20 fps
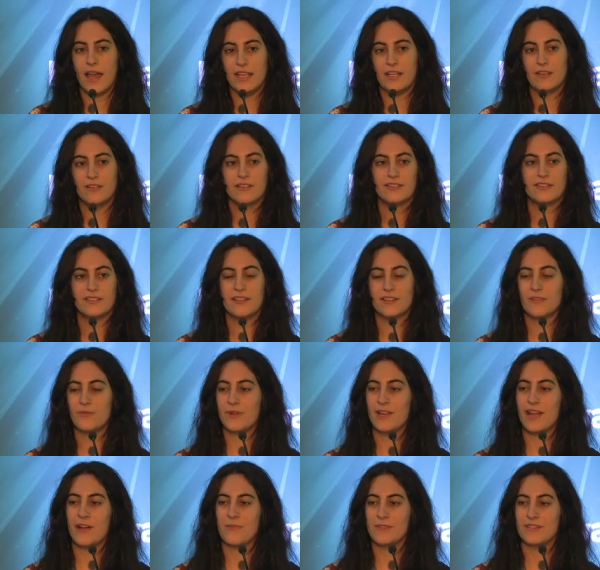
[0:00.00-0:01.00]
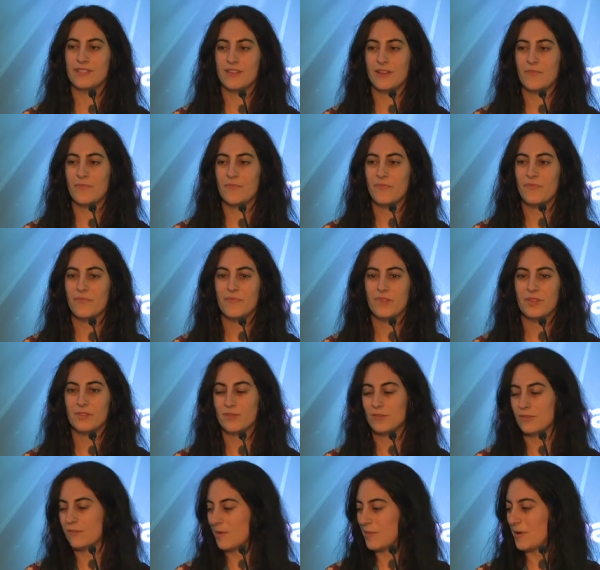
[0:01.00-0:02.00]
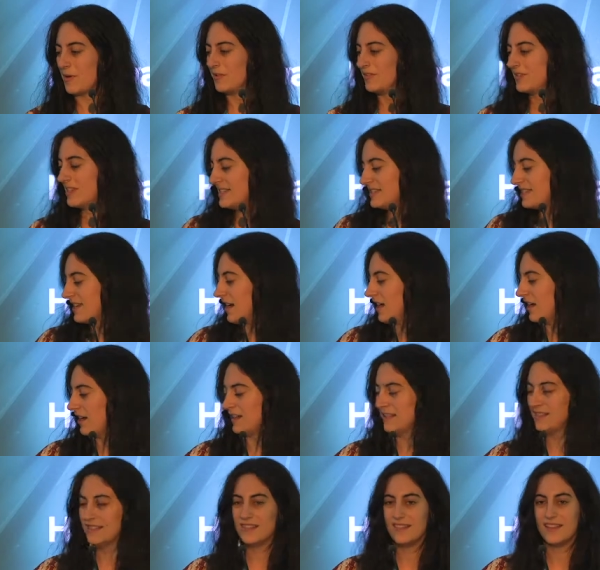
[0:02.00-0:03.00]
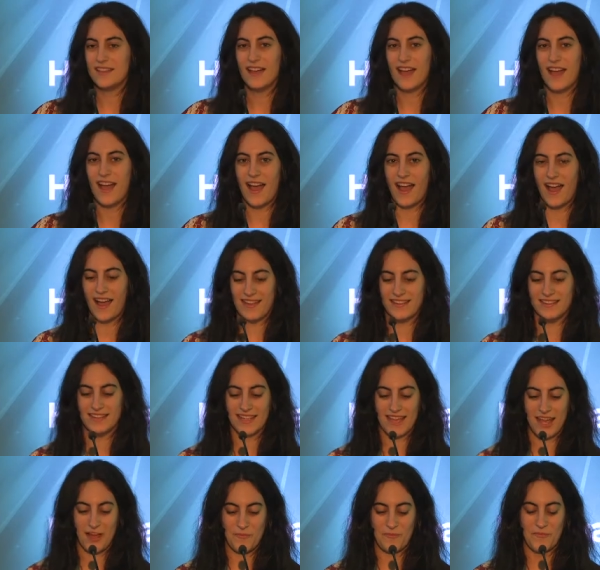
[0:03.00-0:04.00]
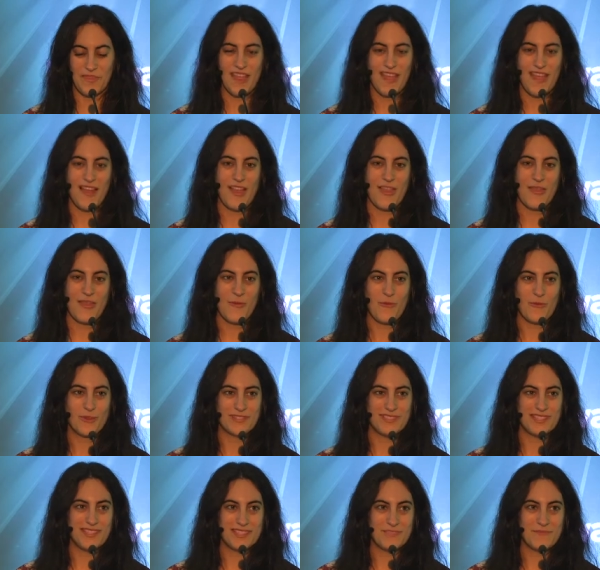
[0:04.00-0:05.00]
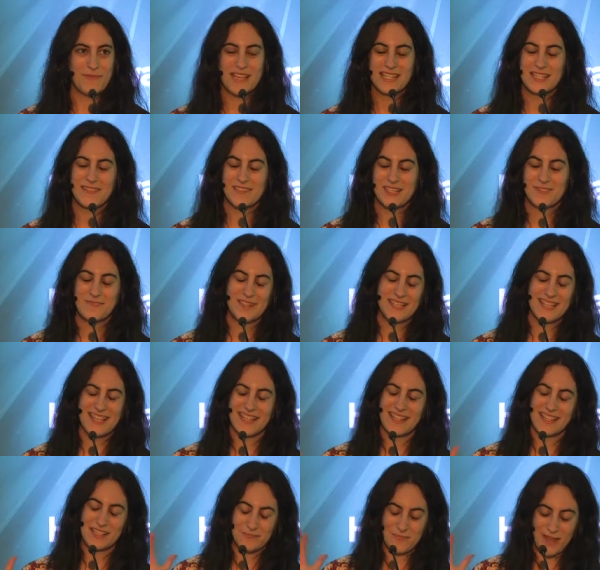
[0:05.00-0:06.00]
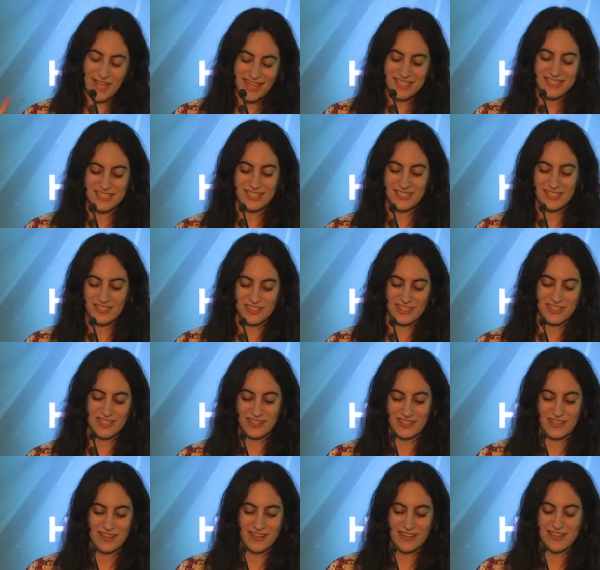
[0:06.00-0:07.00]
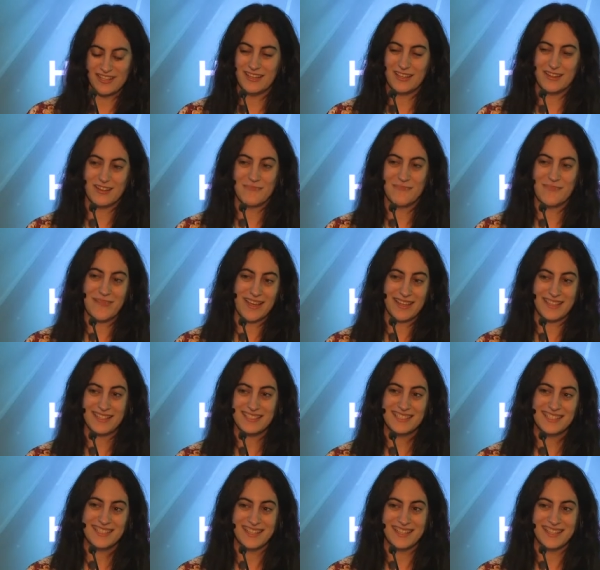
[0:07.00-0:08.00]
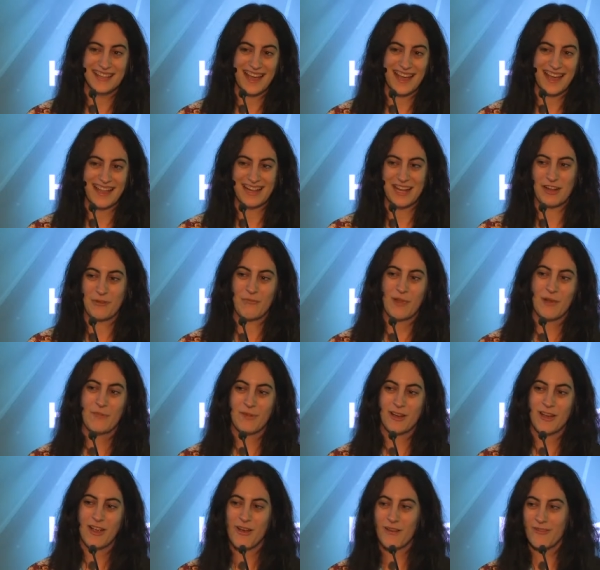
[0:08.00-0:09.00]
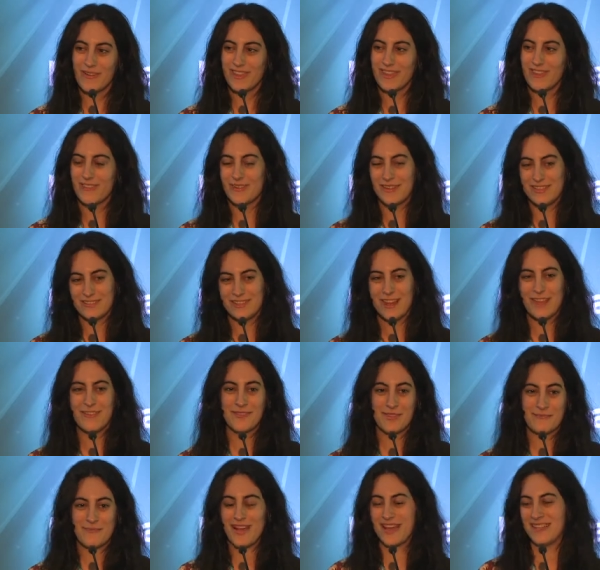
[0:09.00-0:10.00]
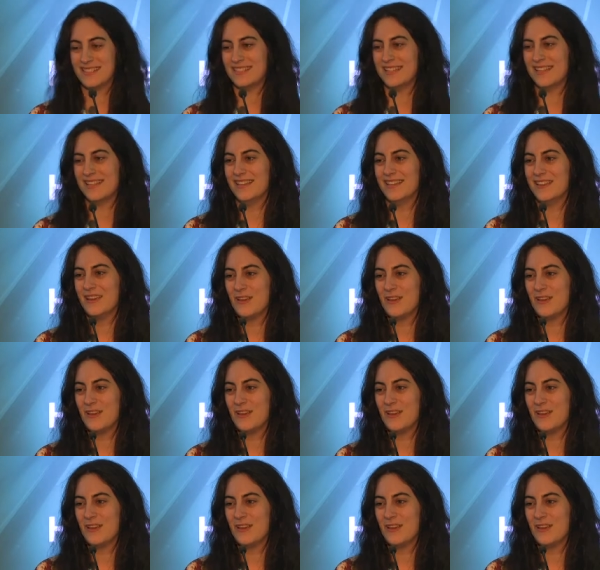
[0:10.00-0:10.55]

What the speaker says: It all started when I was sort of about this height, and there was this massive spaghetti junction near my city, and I remember going through it, driving past it